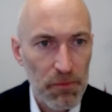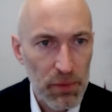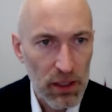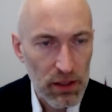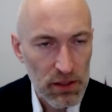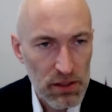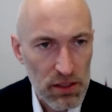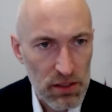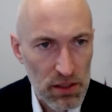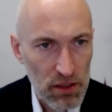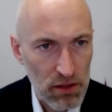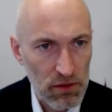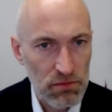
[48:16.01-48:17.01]
But this is
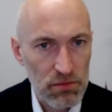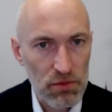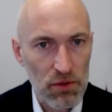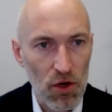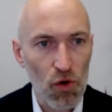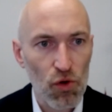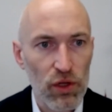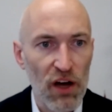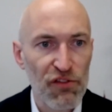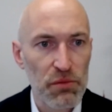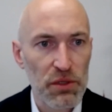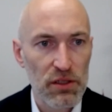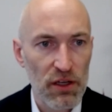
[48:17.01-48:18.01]
a whole
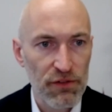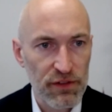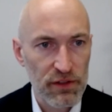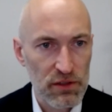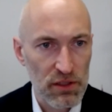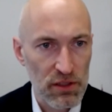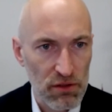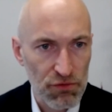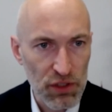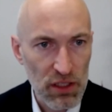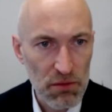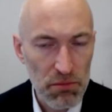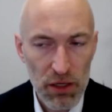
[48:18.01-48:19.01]
government effort and
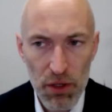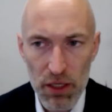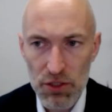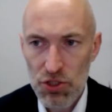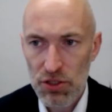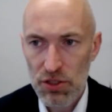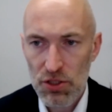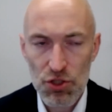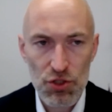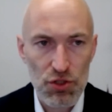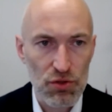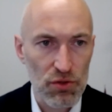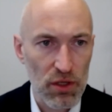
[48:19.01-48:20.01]
re-immigration issue